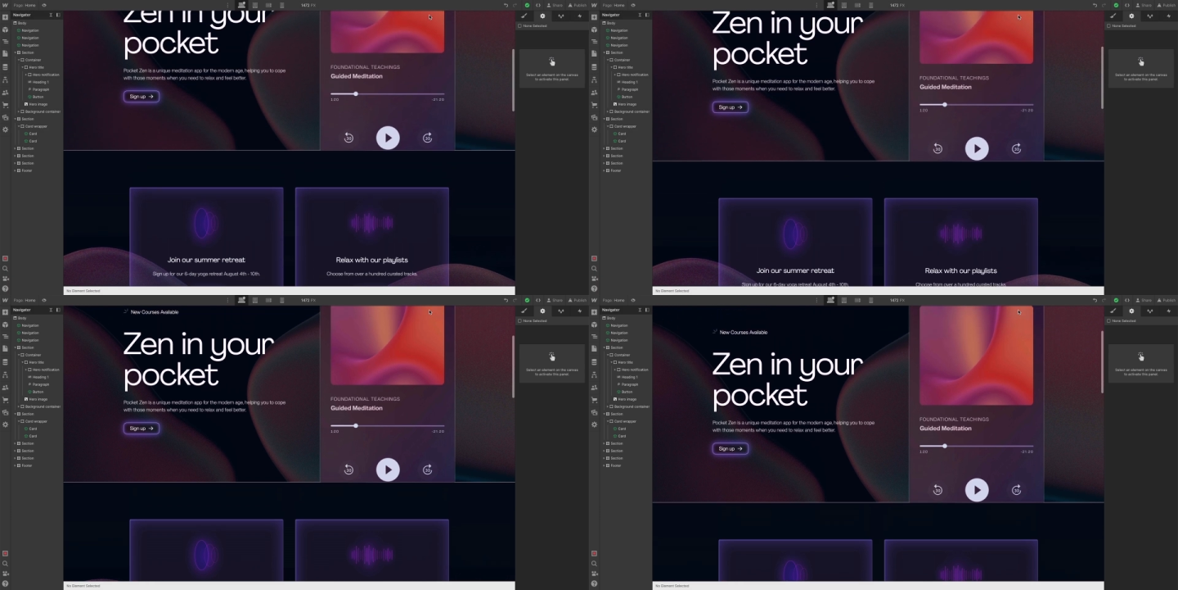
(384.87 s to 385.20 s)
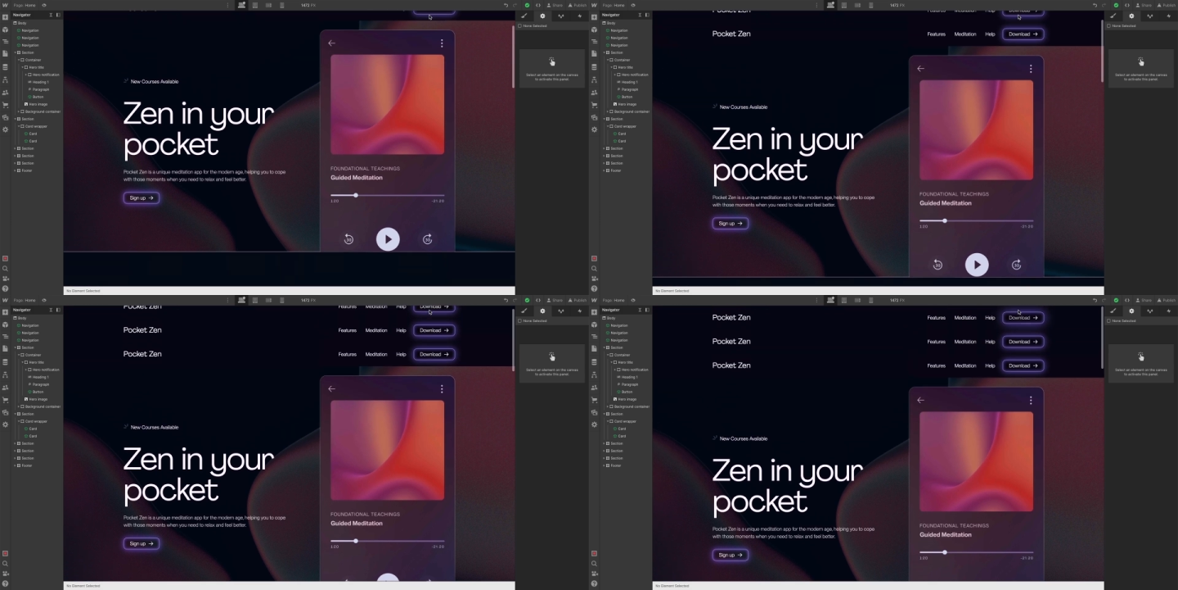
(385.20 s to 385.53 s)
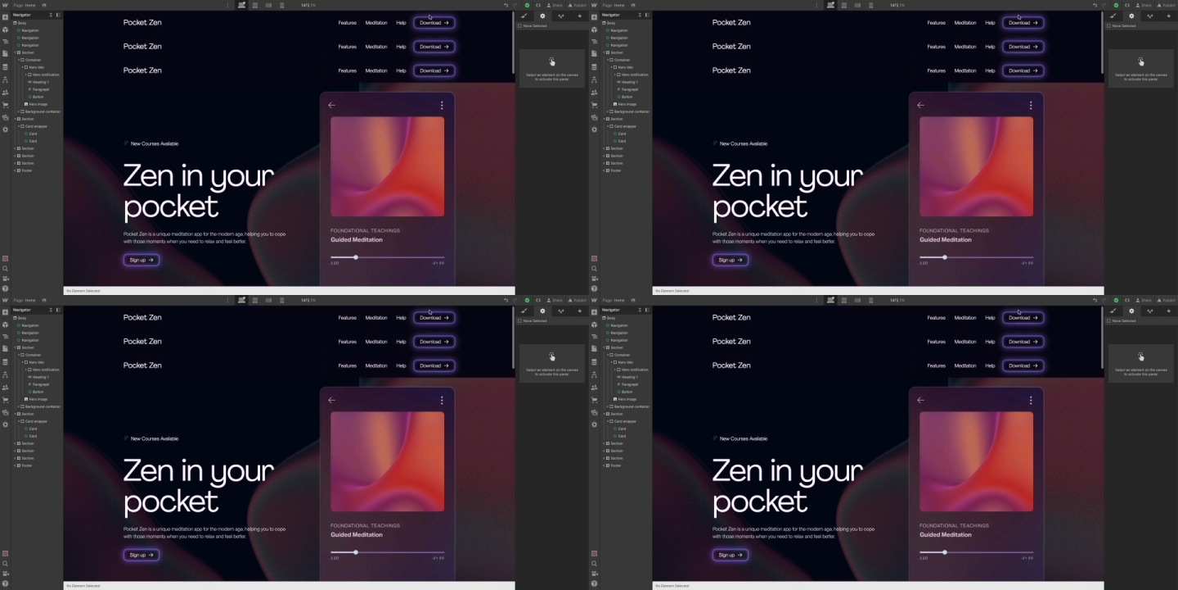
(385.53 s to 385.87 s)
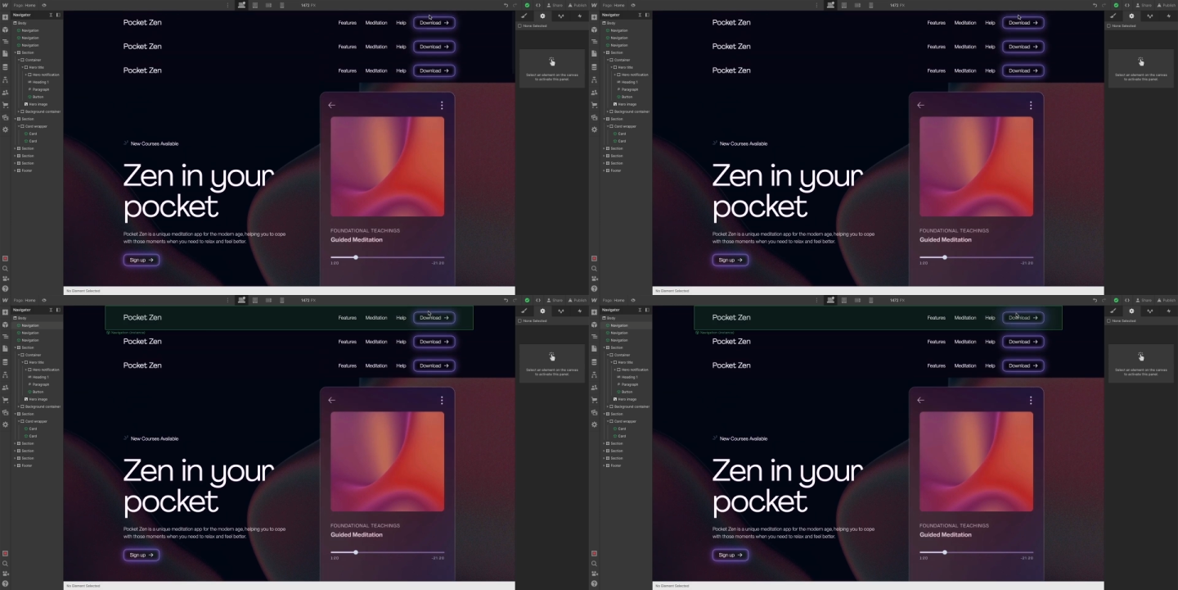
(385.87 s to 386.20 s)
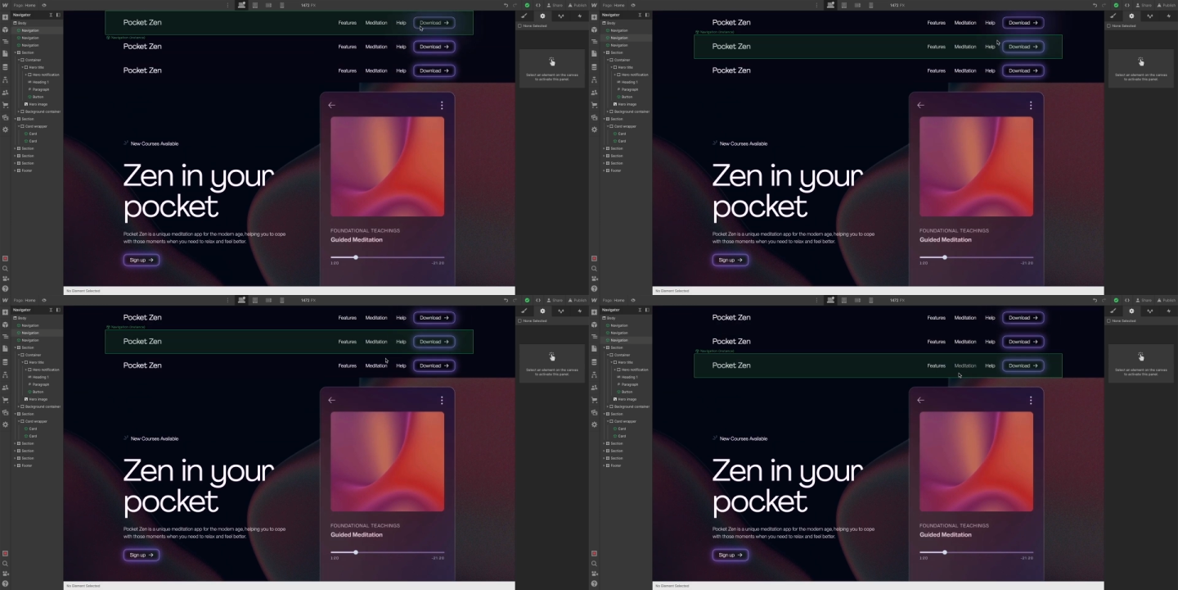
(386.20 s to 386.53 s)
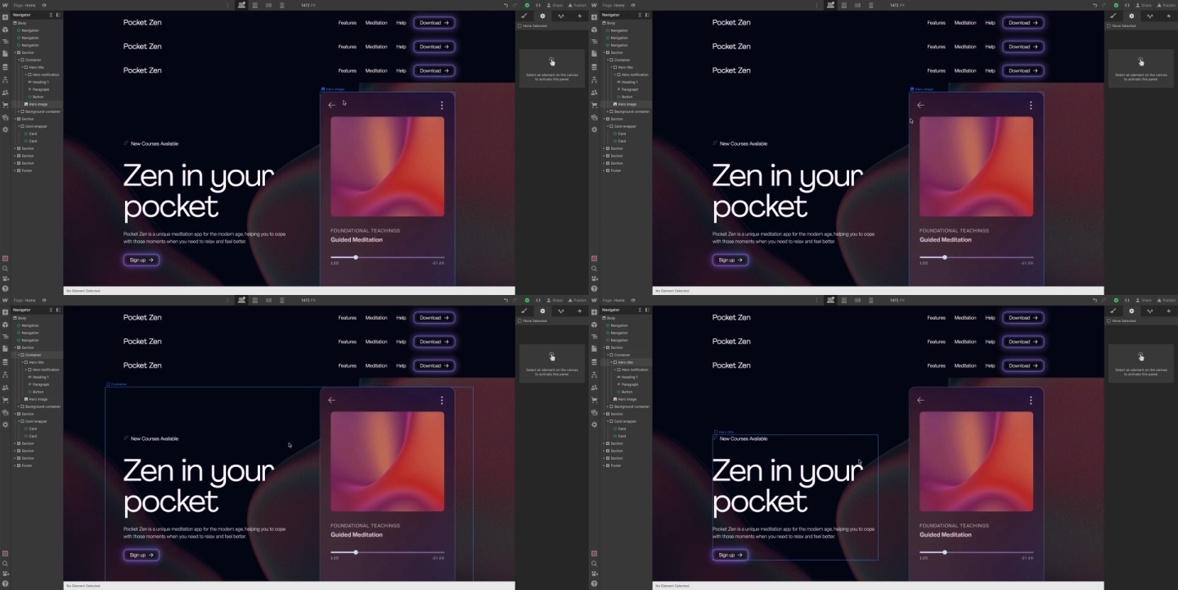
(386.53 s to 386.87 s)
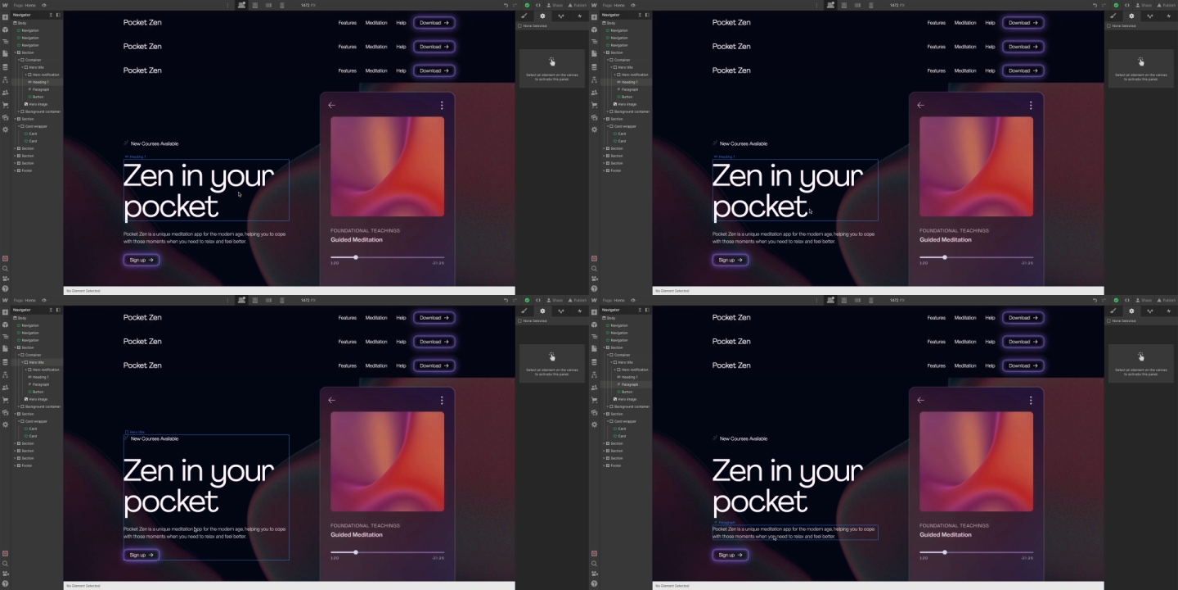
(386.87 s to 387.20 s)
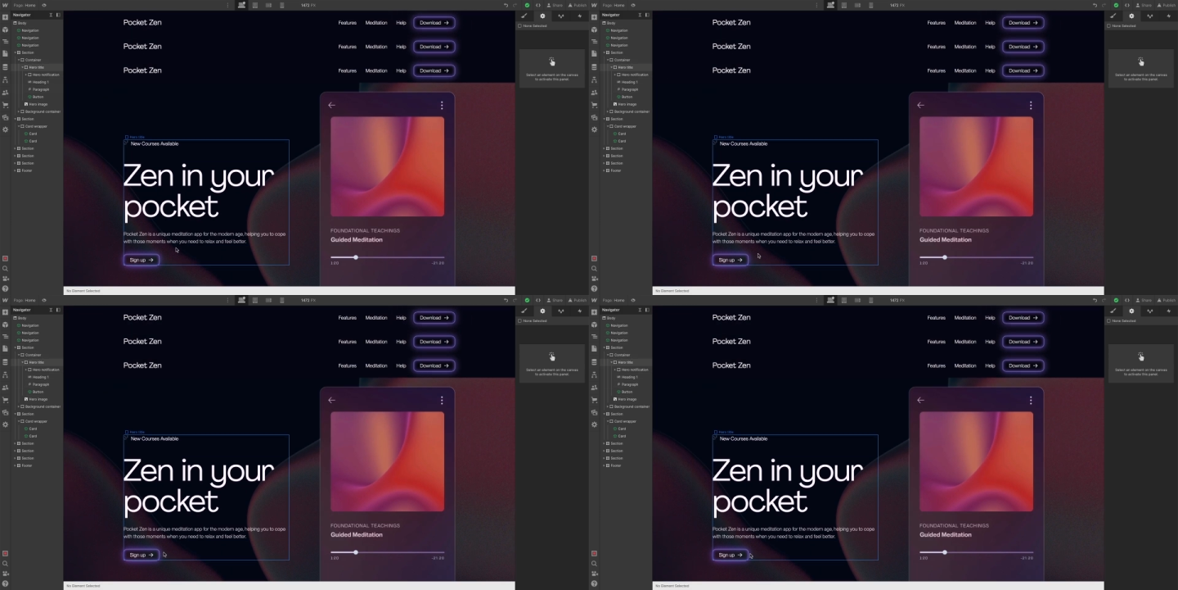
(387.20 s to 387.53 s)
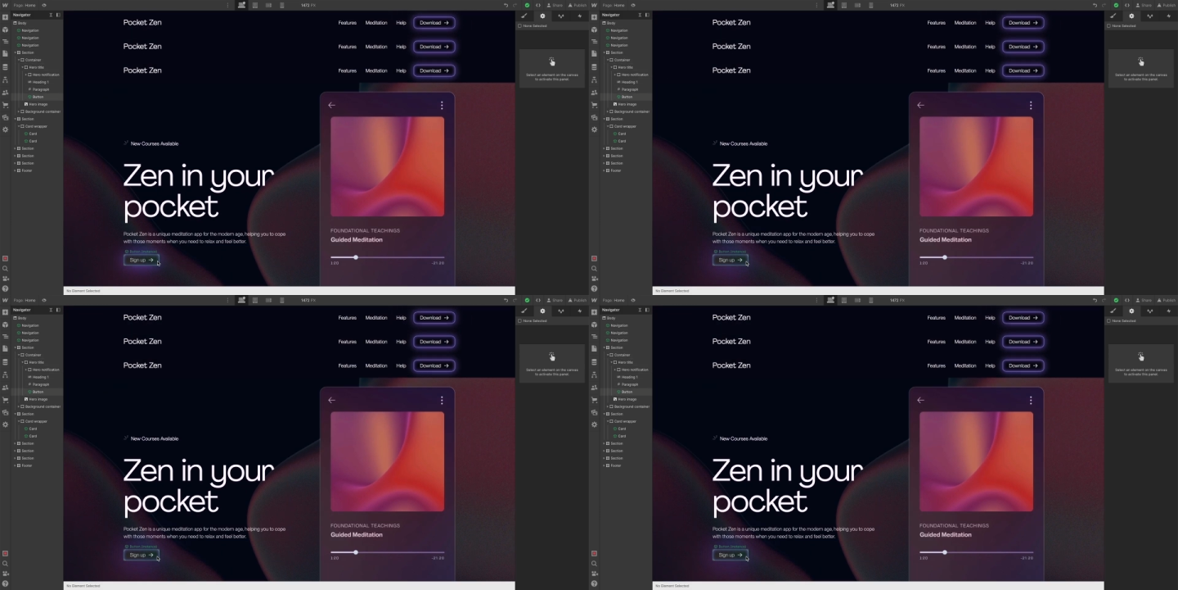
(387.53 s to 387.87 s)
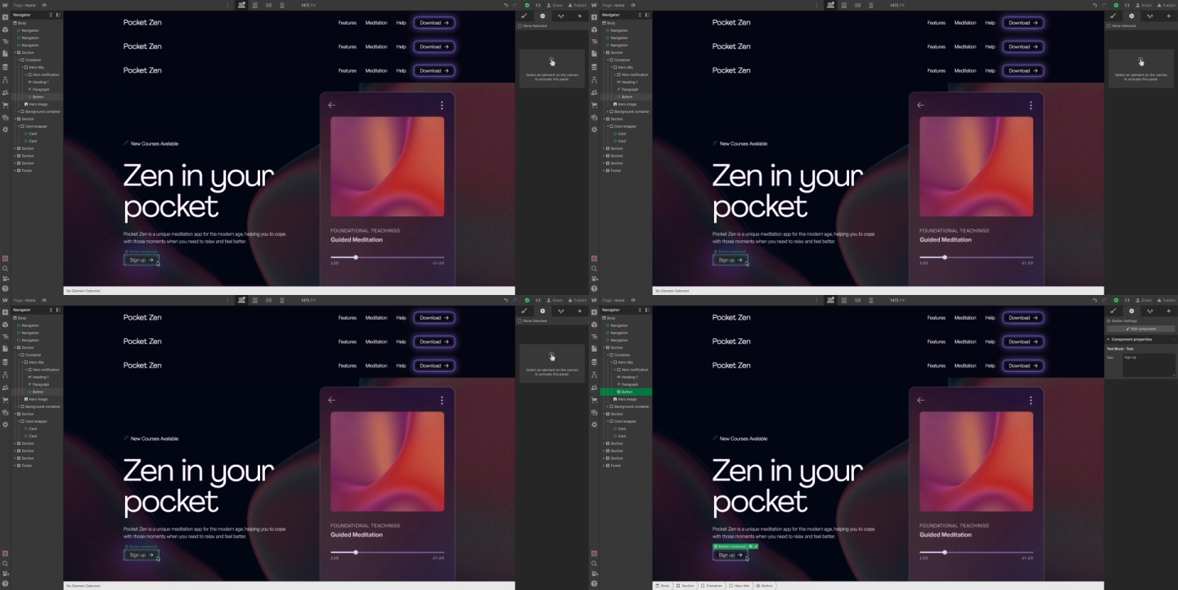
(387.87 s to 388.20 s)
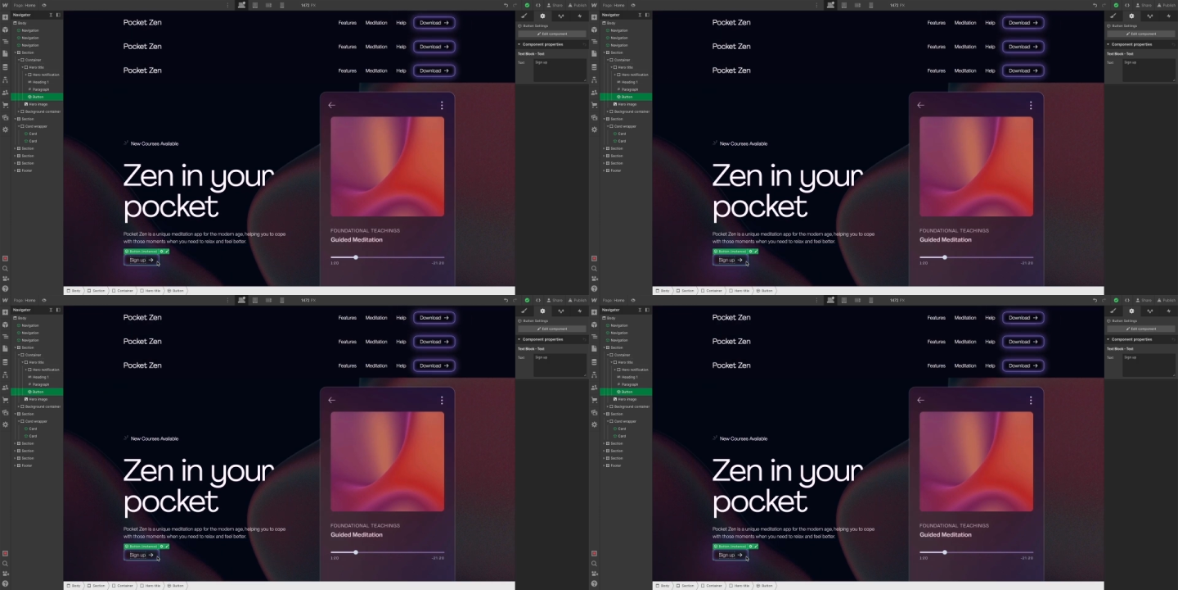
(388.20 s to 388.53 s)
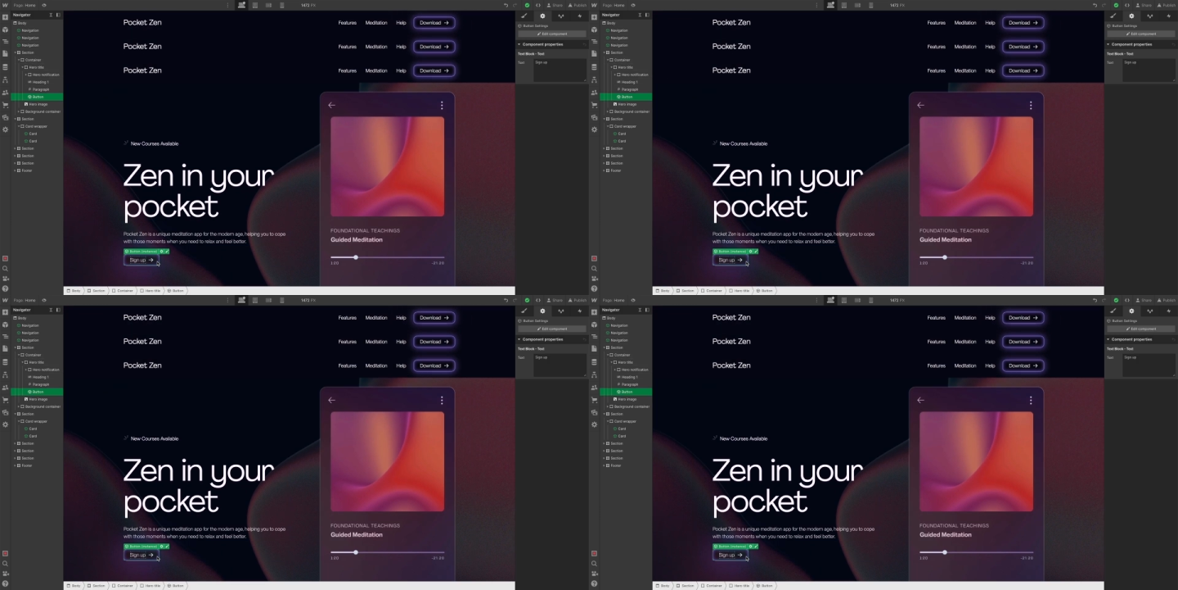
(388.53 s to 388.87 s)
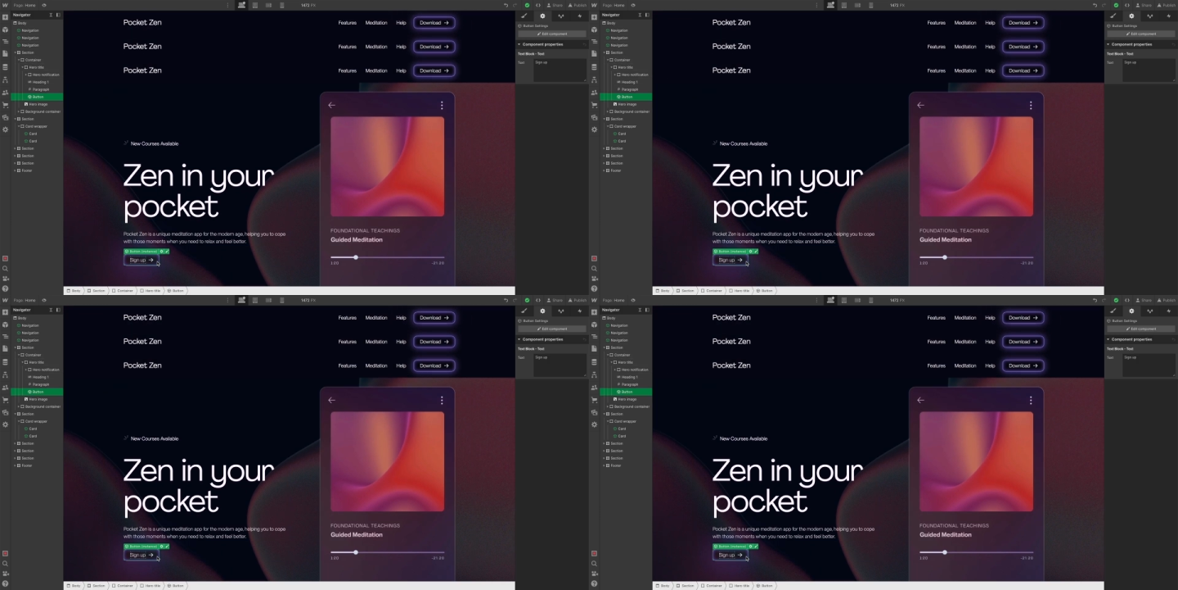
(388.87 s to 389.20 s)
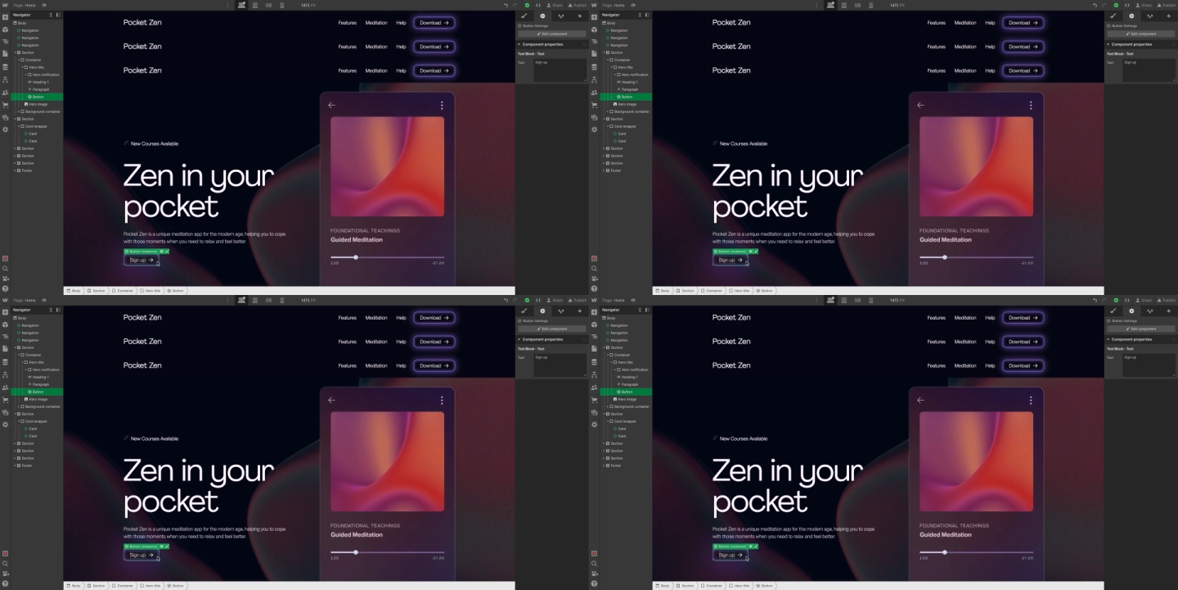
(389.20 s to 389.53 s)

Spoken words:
[unreadable: no face in view]